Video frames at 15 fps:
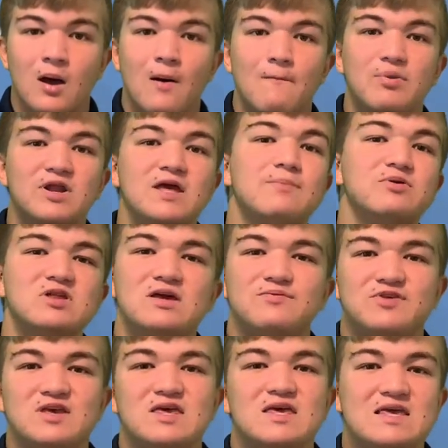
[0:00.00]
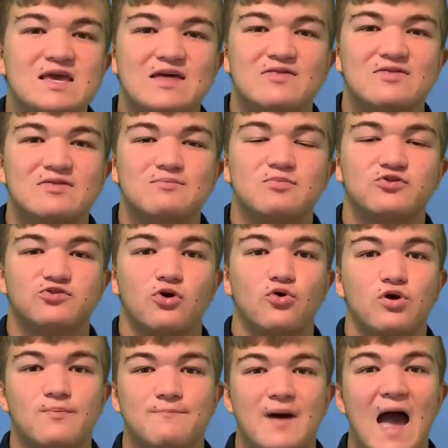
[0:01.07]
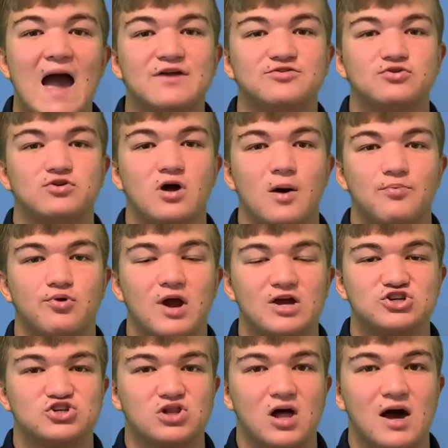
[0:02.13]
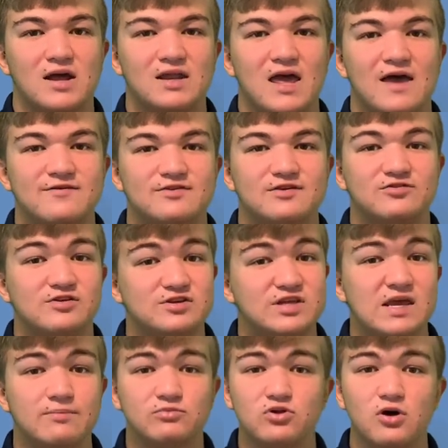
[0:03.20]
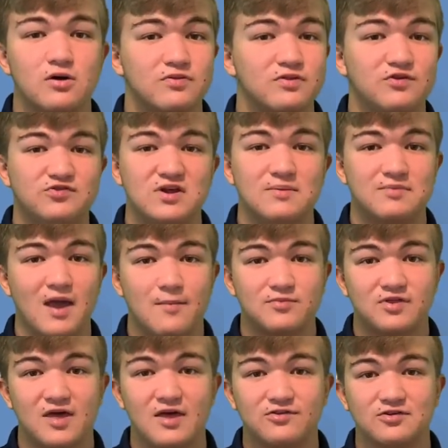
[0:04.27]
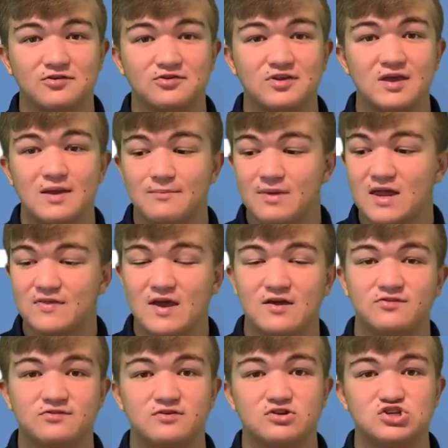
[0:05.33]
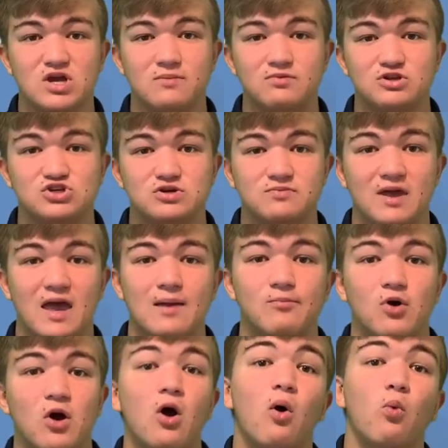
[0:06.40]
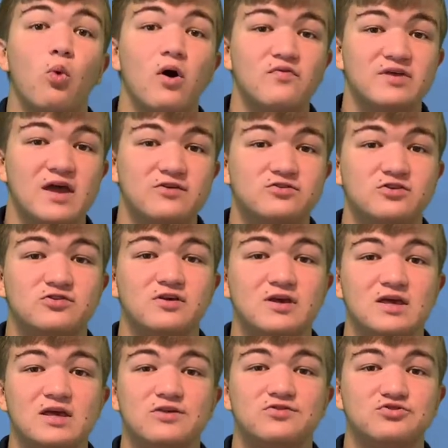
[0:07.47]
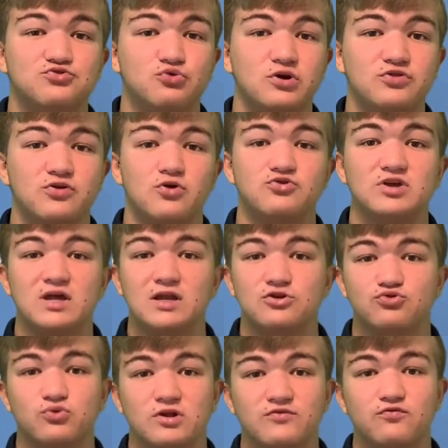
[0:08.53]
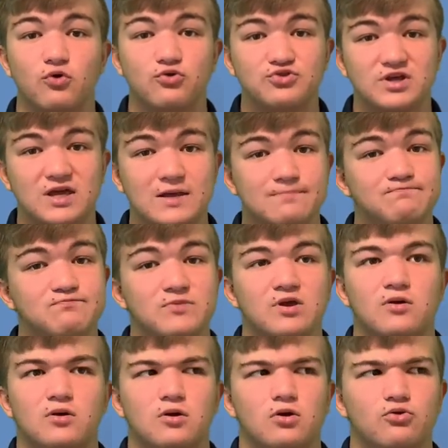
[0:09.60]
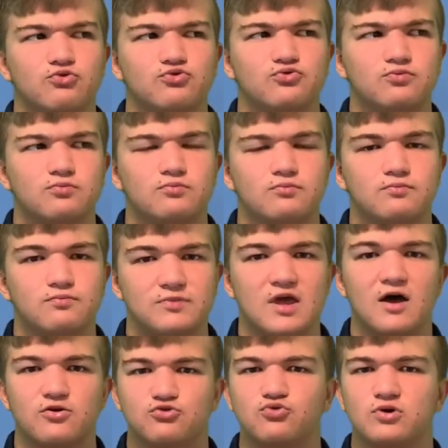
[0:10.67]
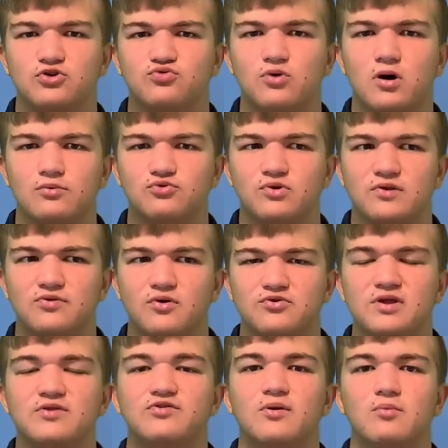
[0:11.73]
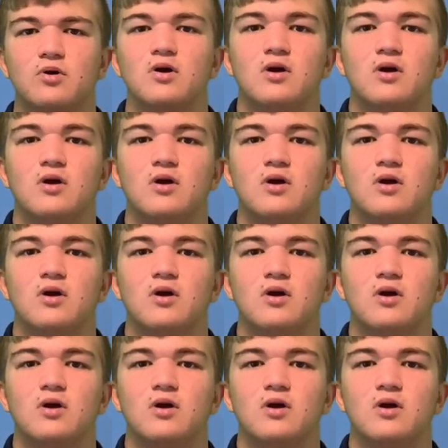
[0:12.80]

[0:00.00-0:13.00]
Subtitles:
But he believes he can get Missouri back to an upper echelon SEC team. Look, this team came to the SEC and made the SEC championship game, won the SEC East in 2013 and 2014. 2012 and 2013.